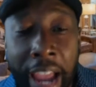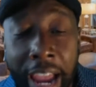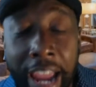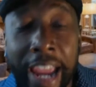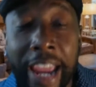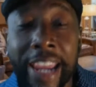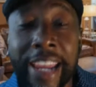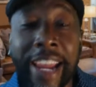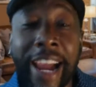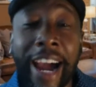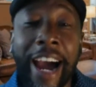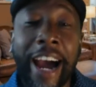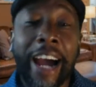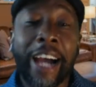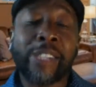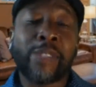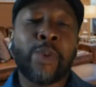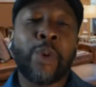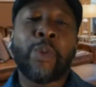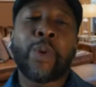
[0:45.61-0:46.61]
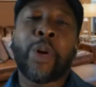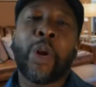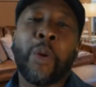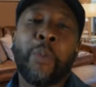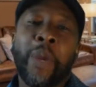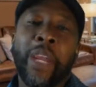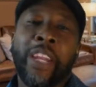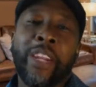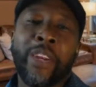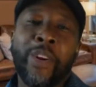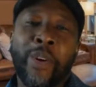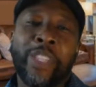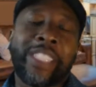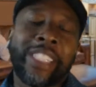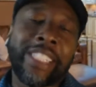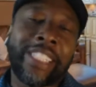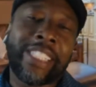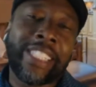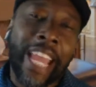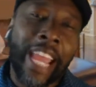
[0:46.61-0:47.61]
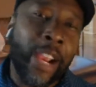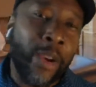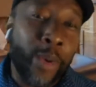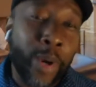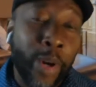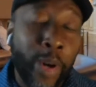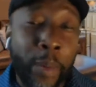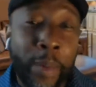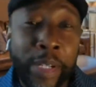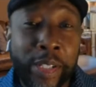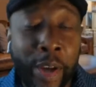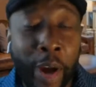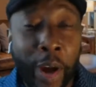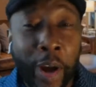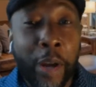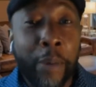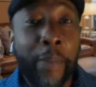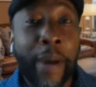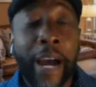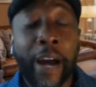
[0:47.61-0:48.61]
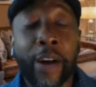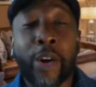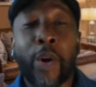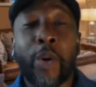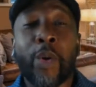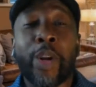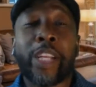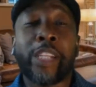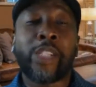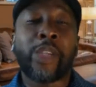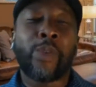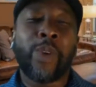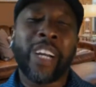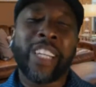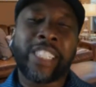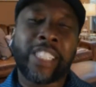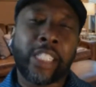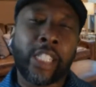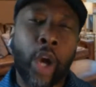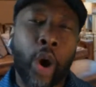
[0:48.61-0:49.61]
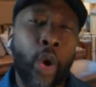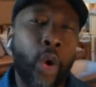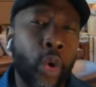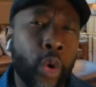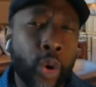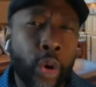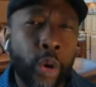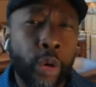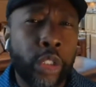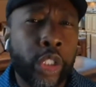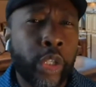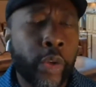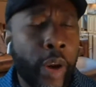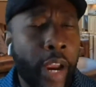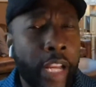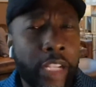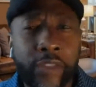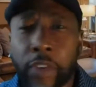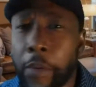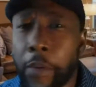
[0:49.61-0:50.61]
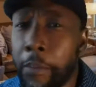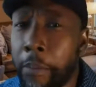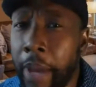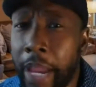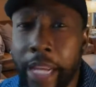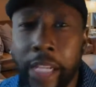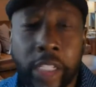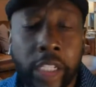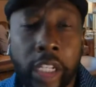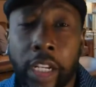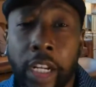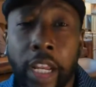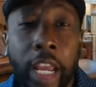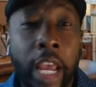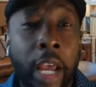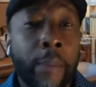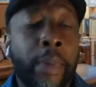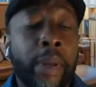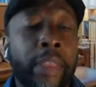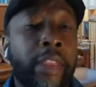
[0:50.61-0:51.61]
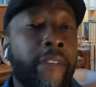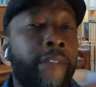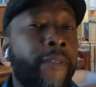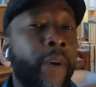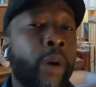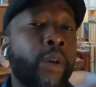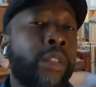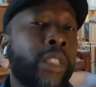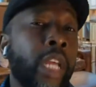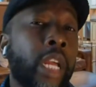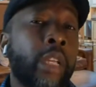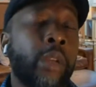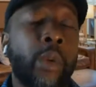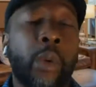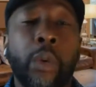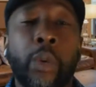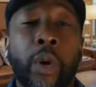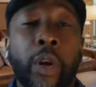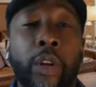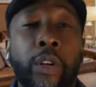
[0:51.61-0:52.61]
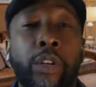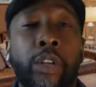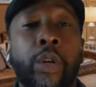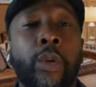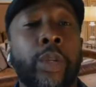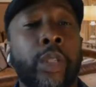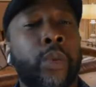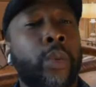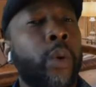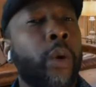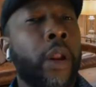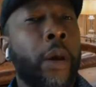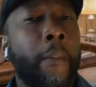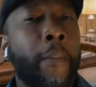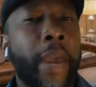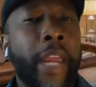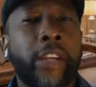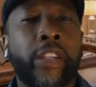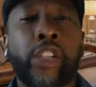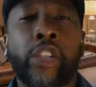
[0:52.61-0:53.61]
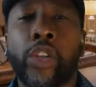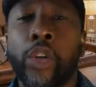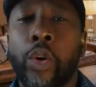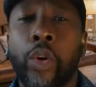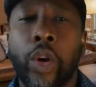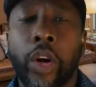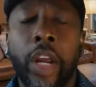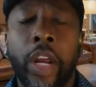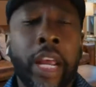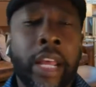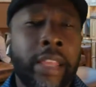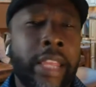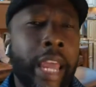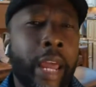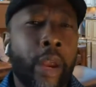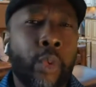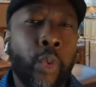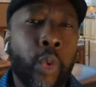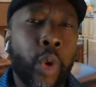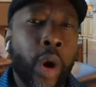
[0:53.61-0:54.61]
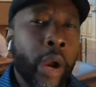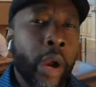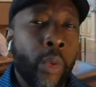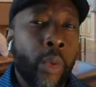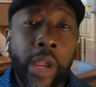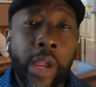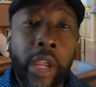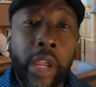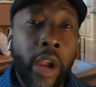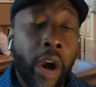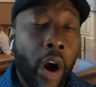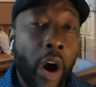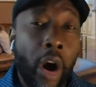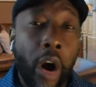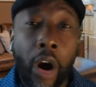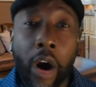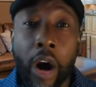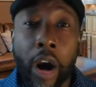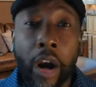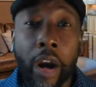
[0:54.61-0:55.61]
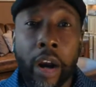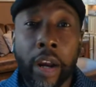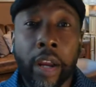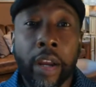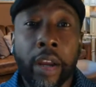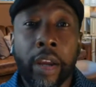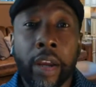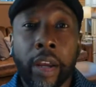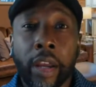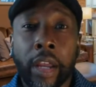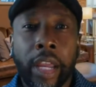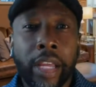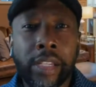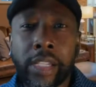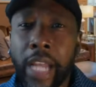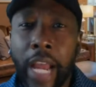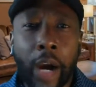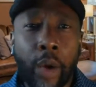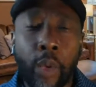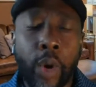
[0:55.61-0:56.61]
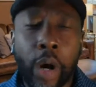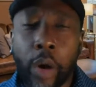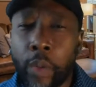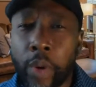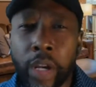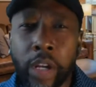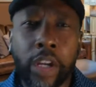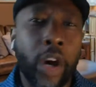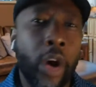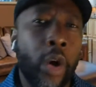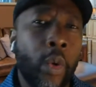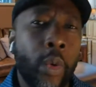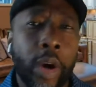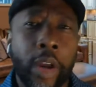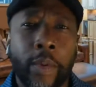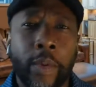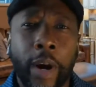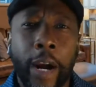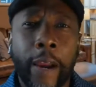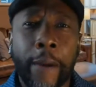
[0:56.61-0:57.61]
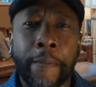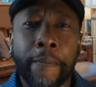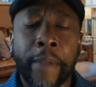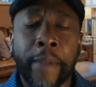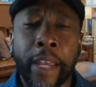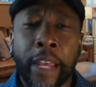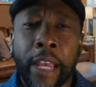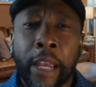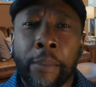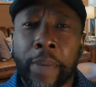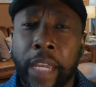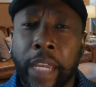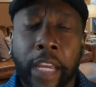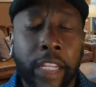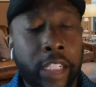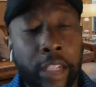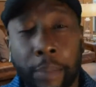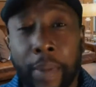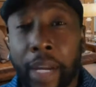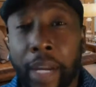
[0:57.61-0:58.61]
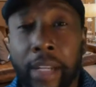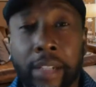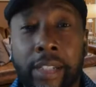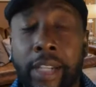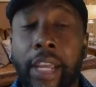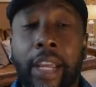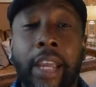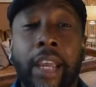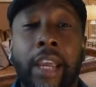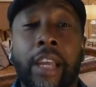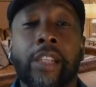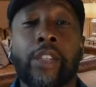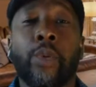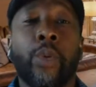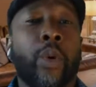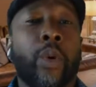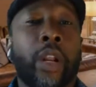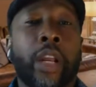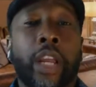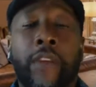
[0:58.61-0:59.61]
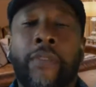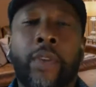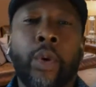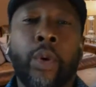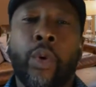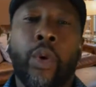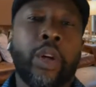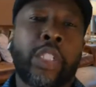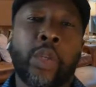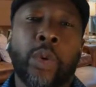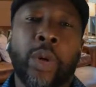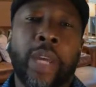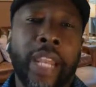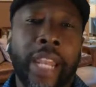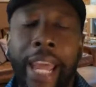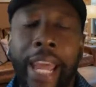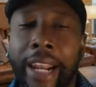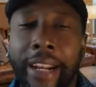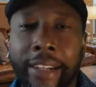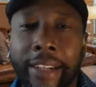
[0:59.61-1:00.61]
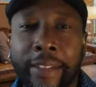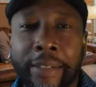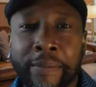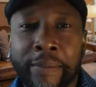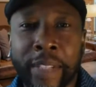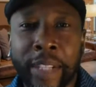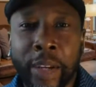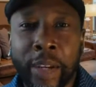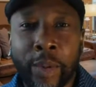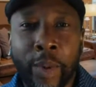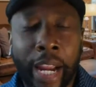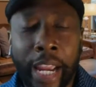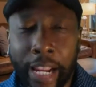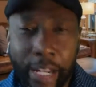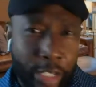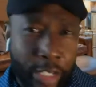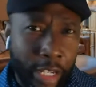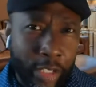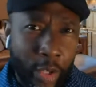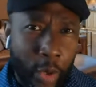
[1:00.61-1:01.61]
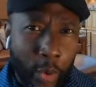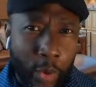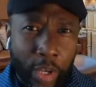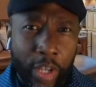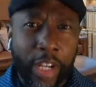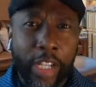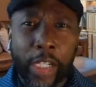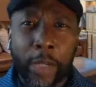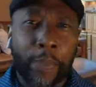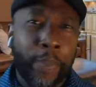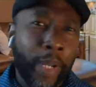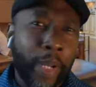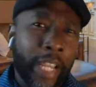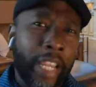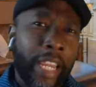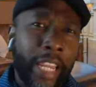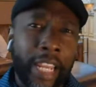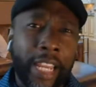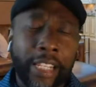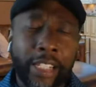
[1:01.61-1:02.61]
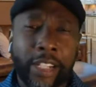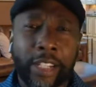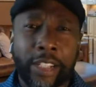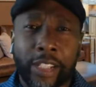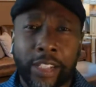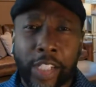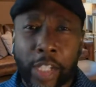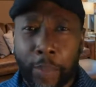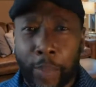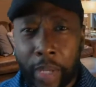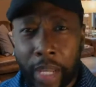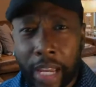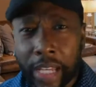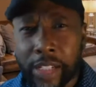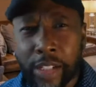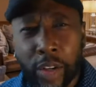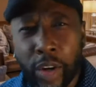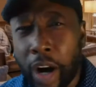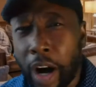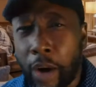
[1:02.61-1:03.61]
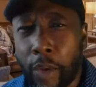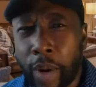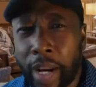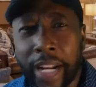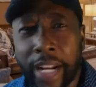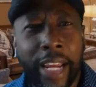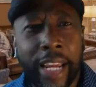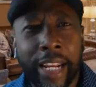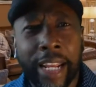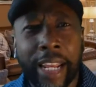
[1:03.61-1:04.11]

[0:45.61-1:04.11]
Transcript: Hey guys, what we're going to be doing today, we're going to be talking about going into a total transformation. But the first thing we want to do is we want to make sure that where we are is not where we're going, right? Because the biggest thing is if you go into Atlanta, right, it does no good to plug it into the GPS. You're already